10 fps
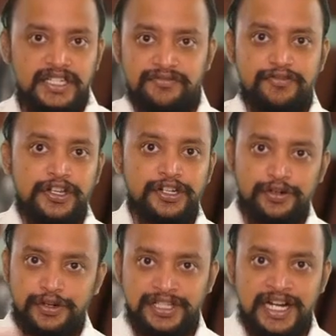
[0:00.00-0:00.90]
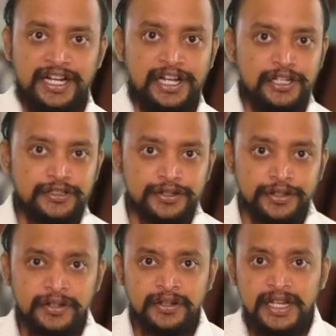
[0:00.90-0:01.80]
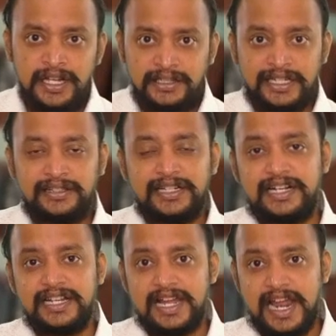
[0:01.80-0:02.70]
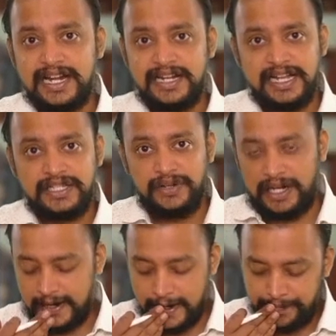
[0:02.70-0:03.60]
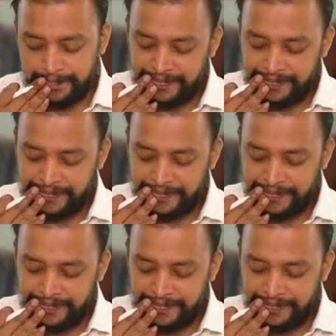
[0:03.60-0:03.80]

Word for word: if you include that day also then 38 days will come.